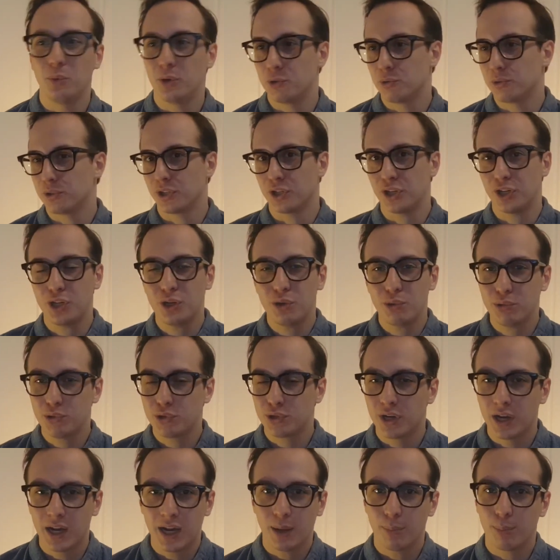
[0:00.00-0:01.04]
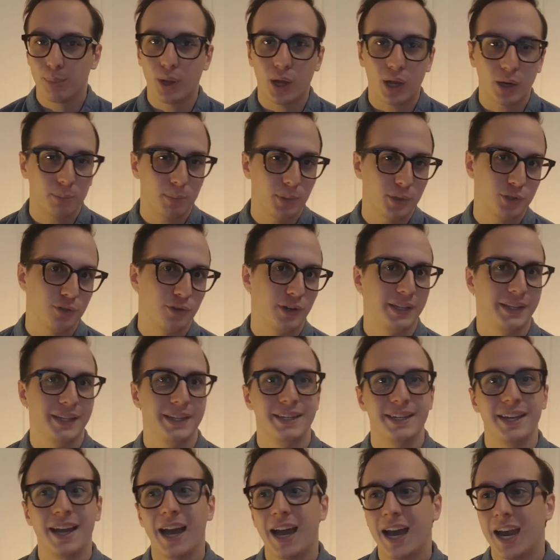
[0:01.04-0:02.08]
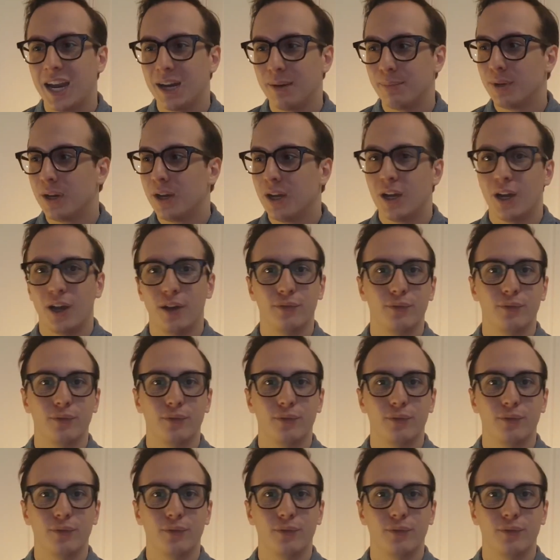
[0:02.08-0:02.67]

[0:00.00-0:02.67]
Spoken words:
which was a huge blockbuster at the time.